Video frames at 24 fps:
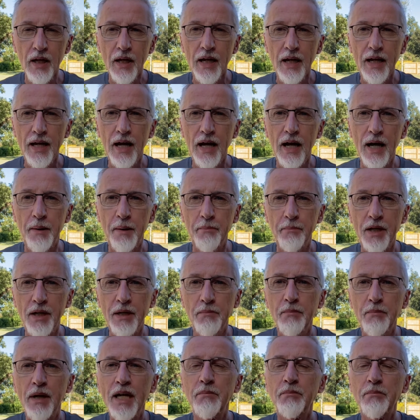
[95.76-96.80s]
It
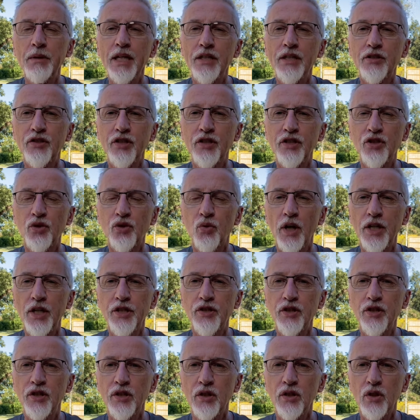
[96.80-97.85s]
may be a
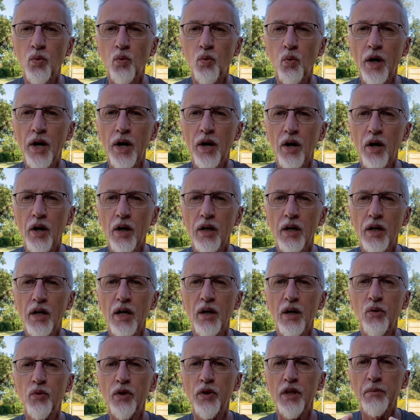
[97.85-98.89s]
situation where,
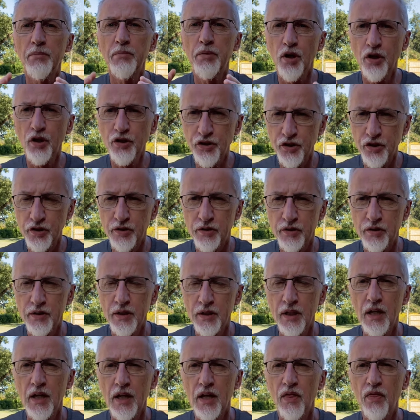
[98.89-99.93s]
with a person
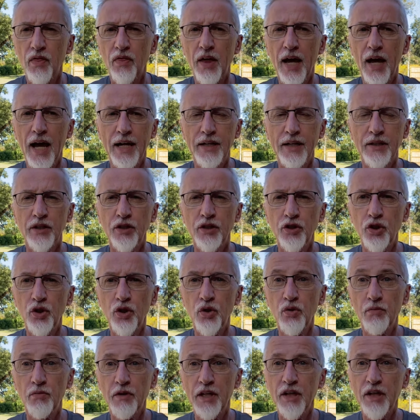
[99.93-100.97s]
that
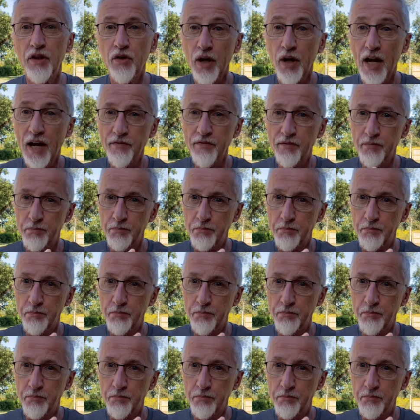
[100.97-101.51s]
you either have